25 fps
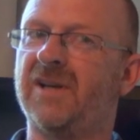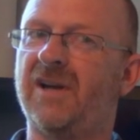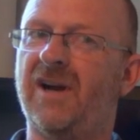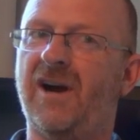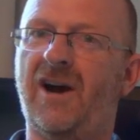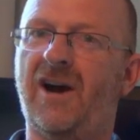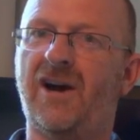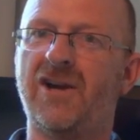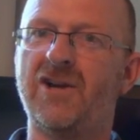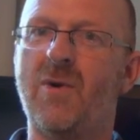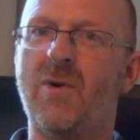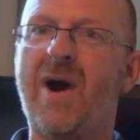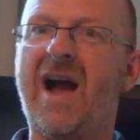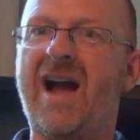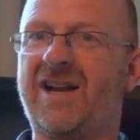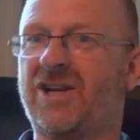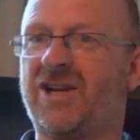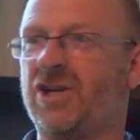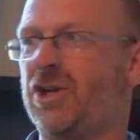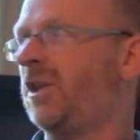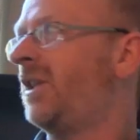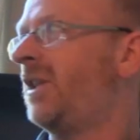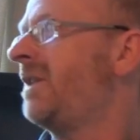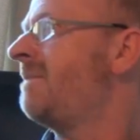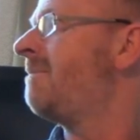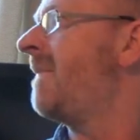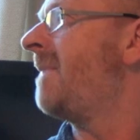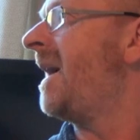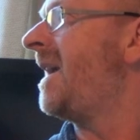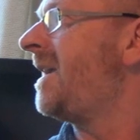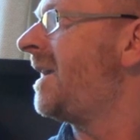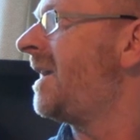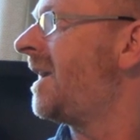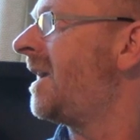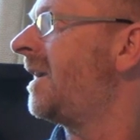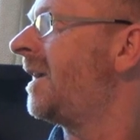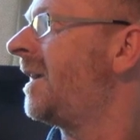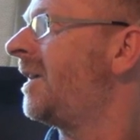Are you actually
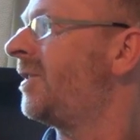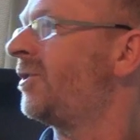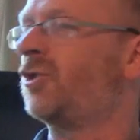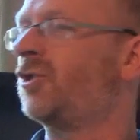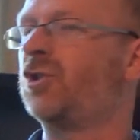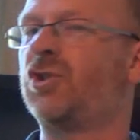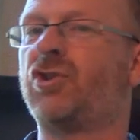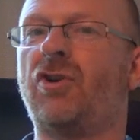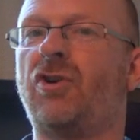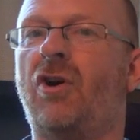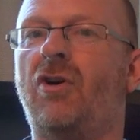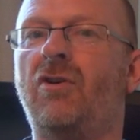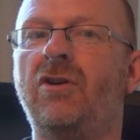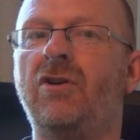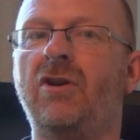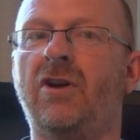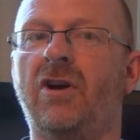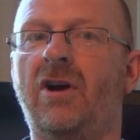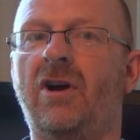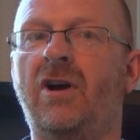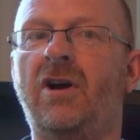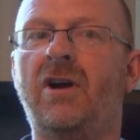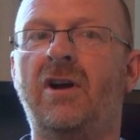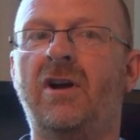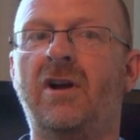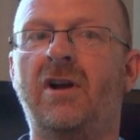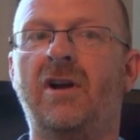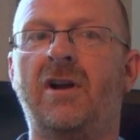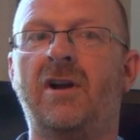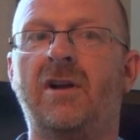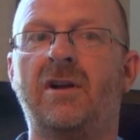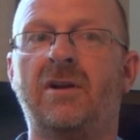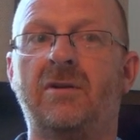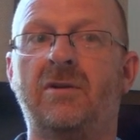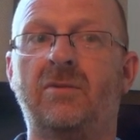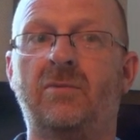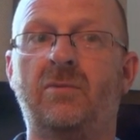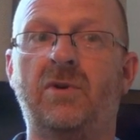making it stronger
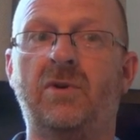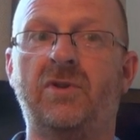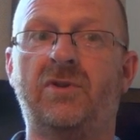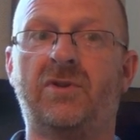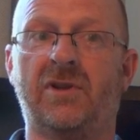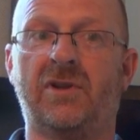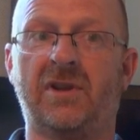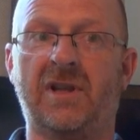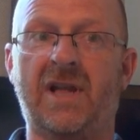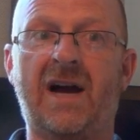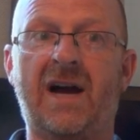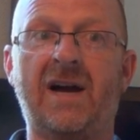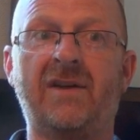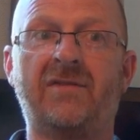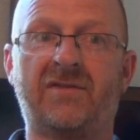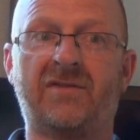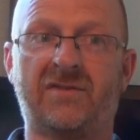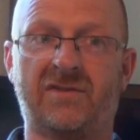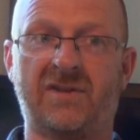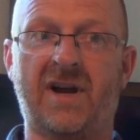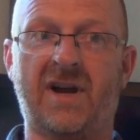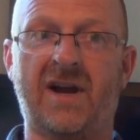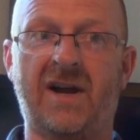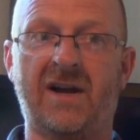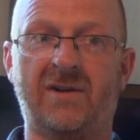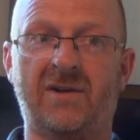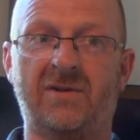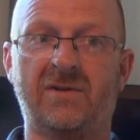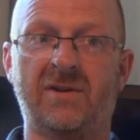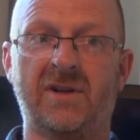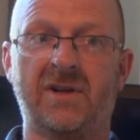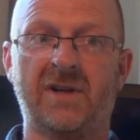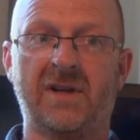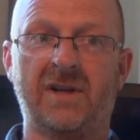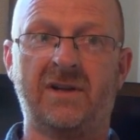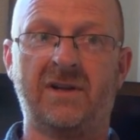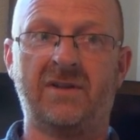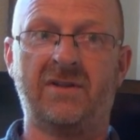with the lifestyle
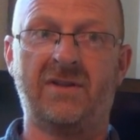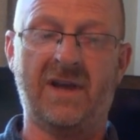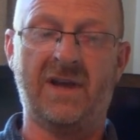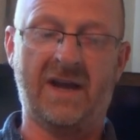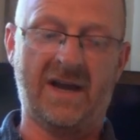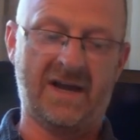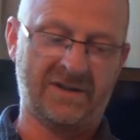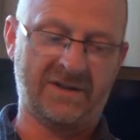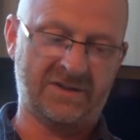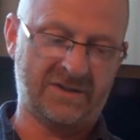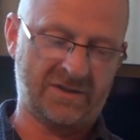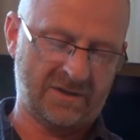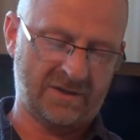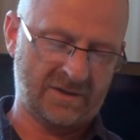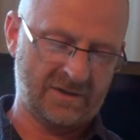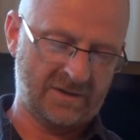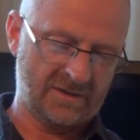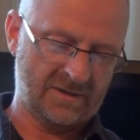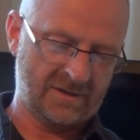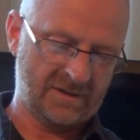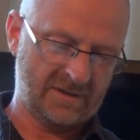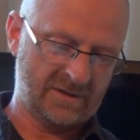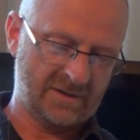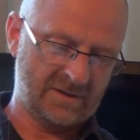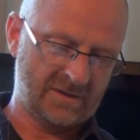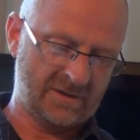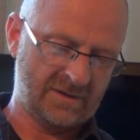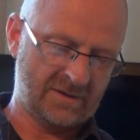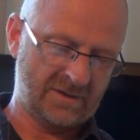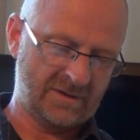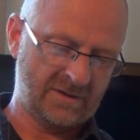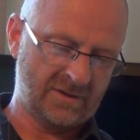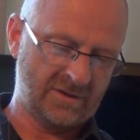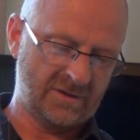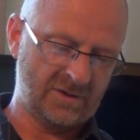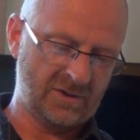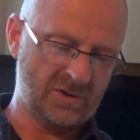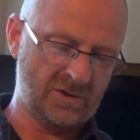that
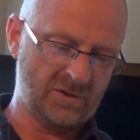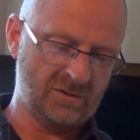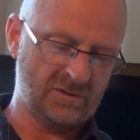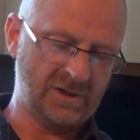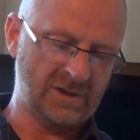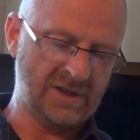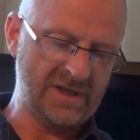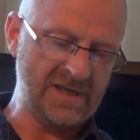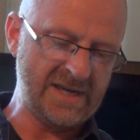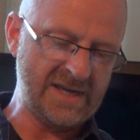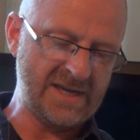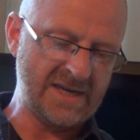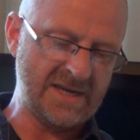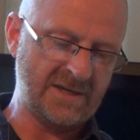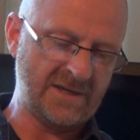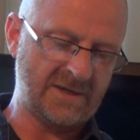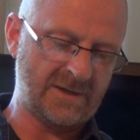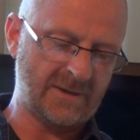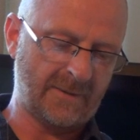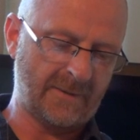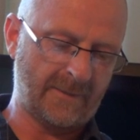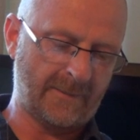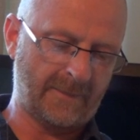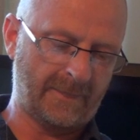you lead?